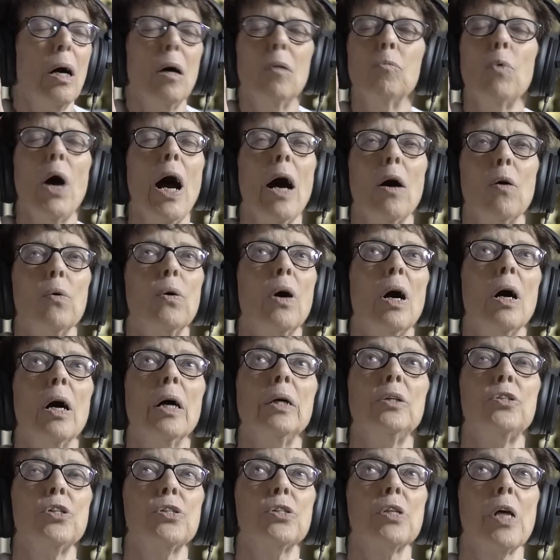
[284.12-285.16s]
wow, I
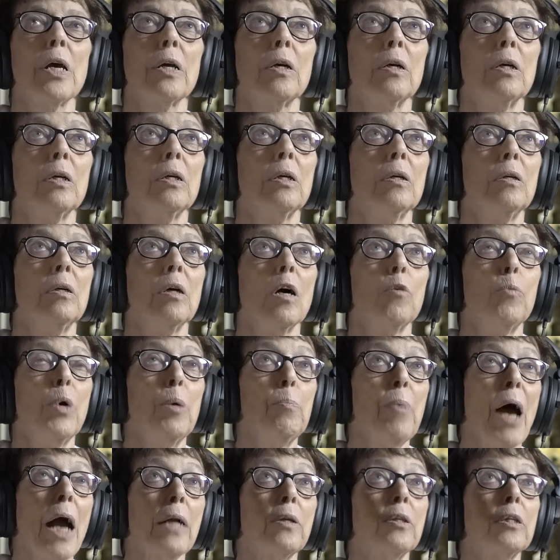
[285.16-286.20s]
just like I went
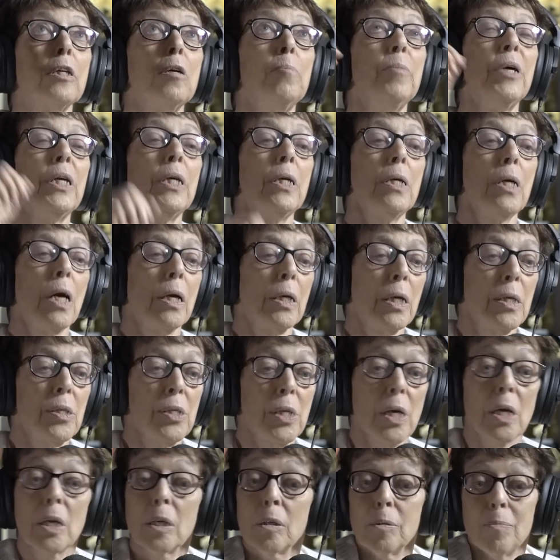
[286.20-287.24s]
back to the committee and I
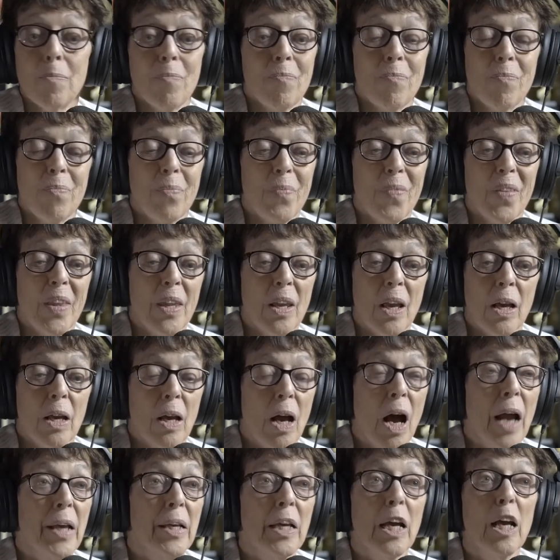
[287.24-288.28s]
said,
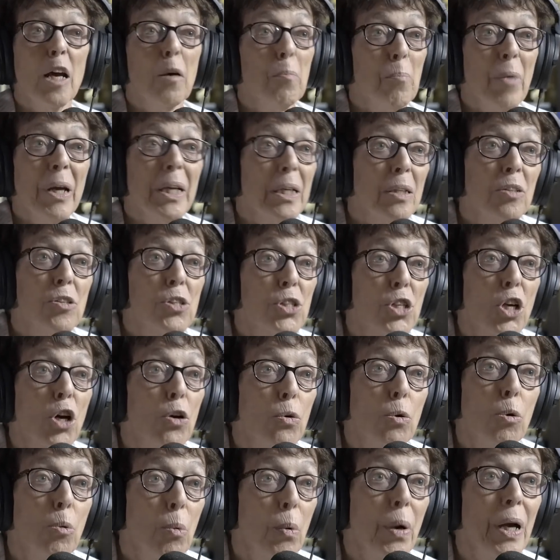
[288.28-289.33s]
I can't make this
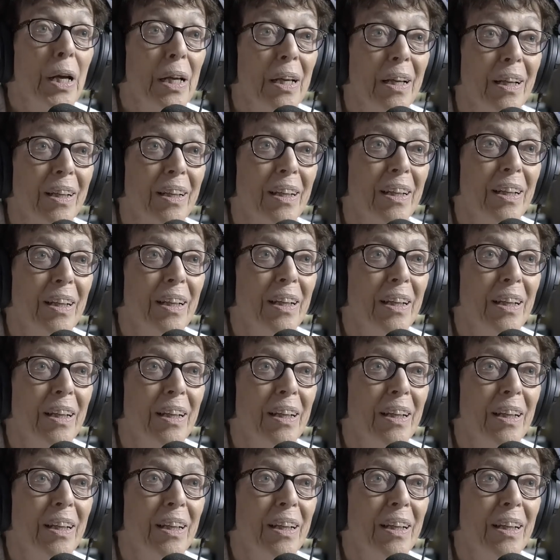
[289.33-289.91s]
go away.